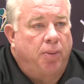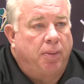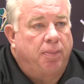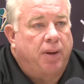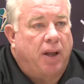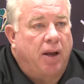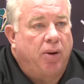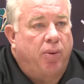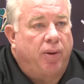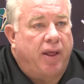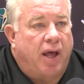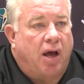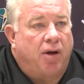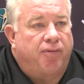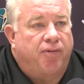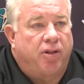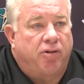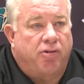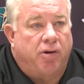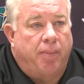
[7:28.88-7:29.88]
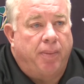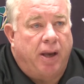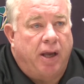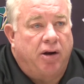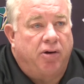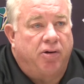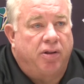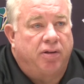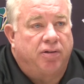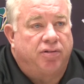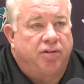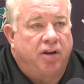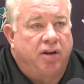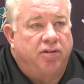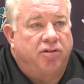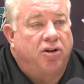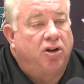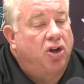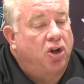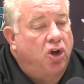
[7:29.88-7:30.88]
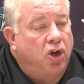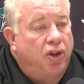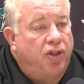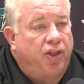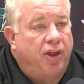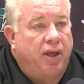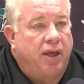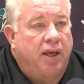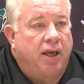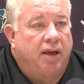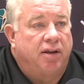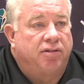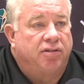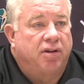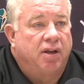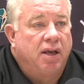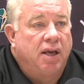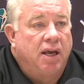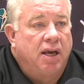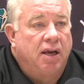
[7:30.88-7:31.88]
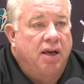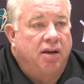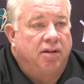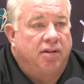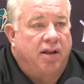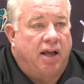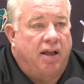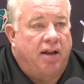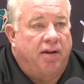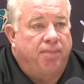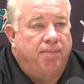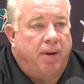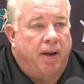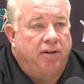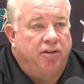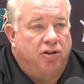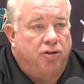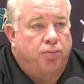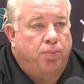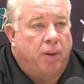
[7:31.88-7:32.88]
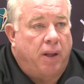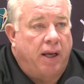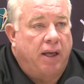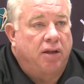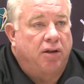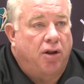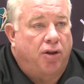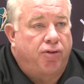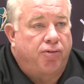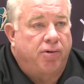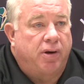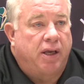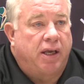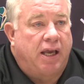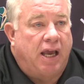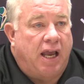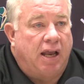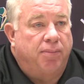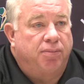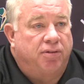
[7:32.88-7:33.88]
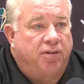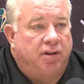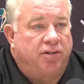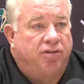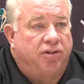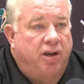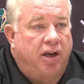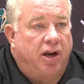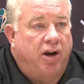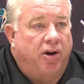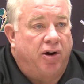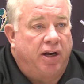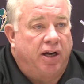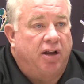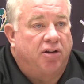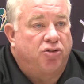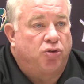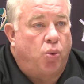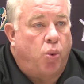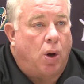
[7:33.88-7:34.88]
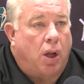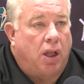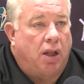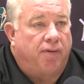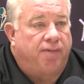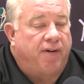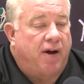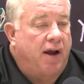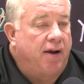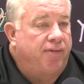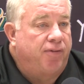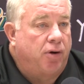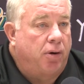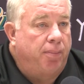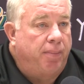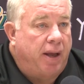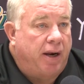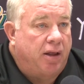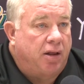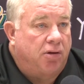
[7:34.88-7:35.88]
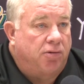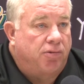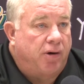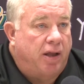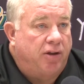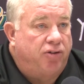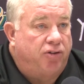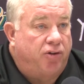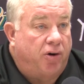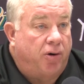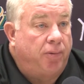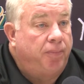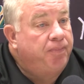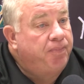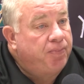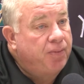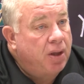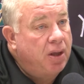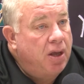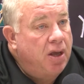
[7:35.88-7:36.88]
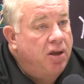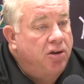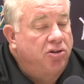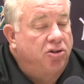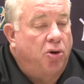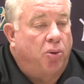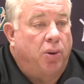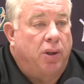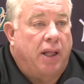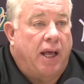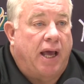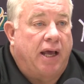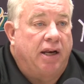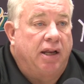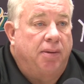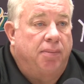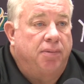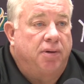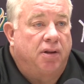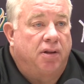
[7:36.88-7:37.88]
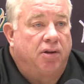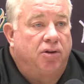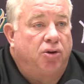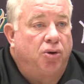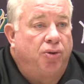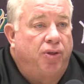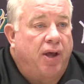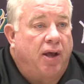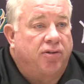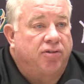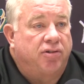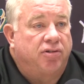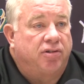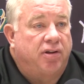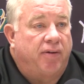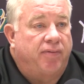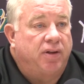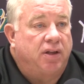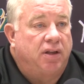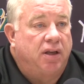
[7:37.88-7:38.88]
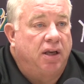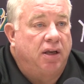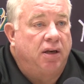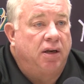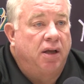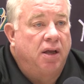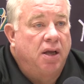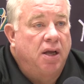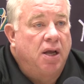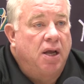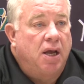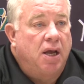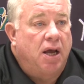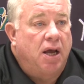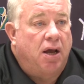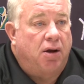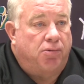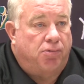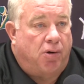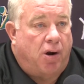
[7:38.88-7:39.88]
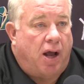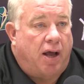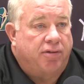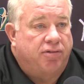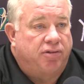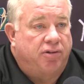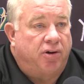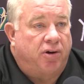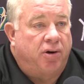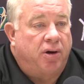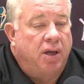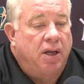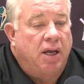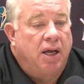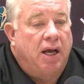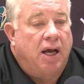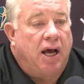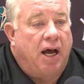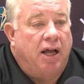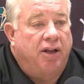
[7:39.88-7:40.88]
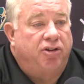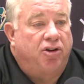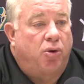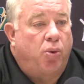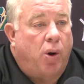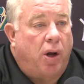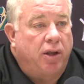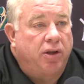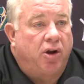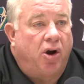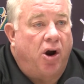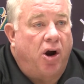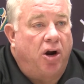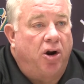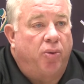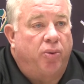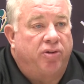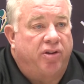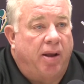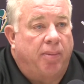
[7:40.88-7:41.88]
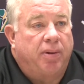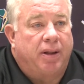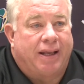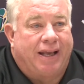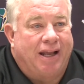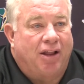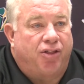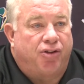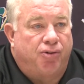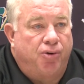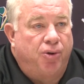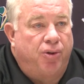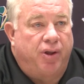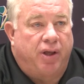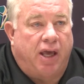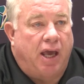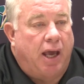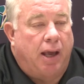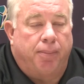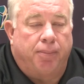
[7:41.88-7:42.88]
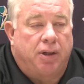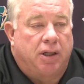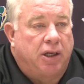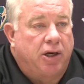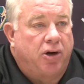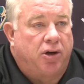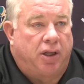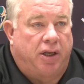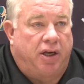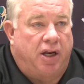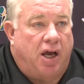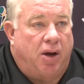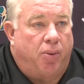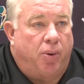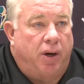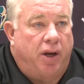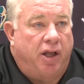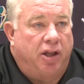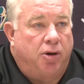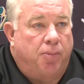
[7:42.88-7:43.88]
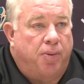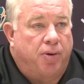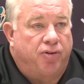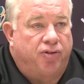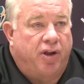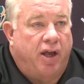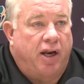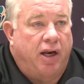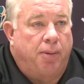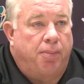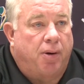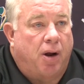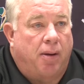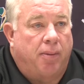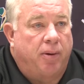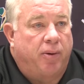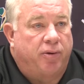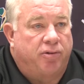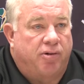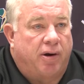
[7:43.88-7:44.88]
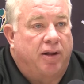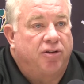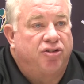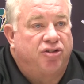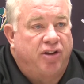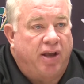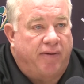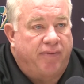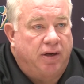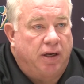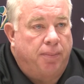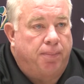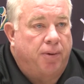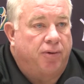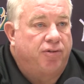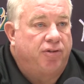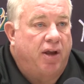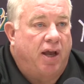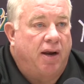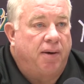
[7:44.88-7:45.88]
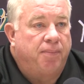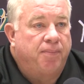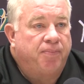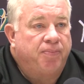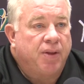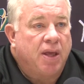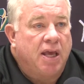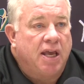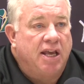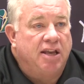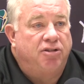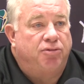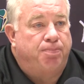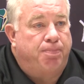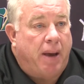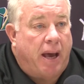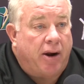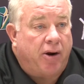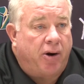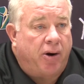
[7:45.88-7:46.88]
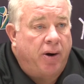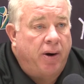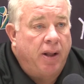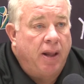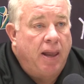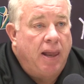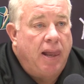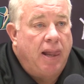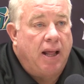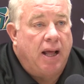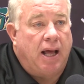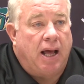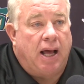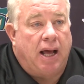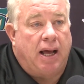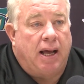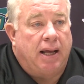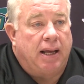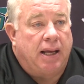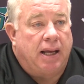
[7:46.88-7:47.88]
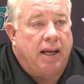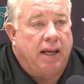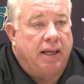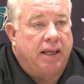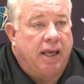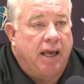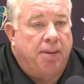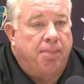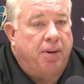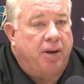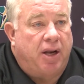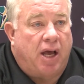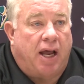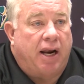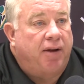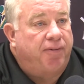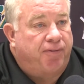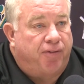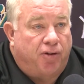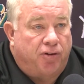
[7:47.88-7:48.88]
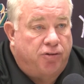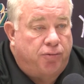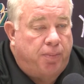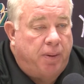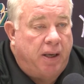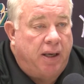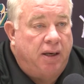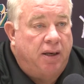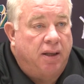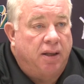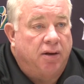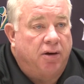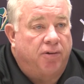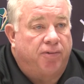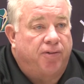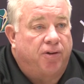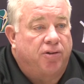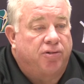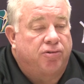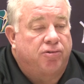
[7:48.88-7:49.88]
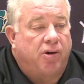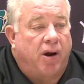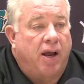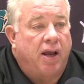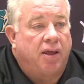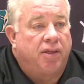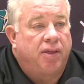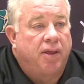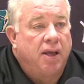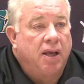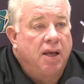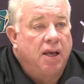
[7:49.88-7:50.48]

playing without for the remainder of the season. The good thing is that by just playing the three games this year, he does qualify for a medical redshirt. So we'll add him to the 2017 roster. Jaquan Gardner was able to get through the game, clearly not 100%. He probably was around 70%. He's better, again, but not at full speed or full strength.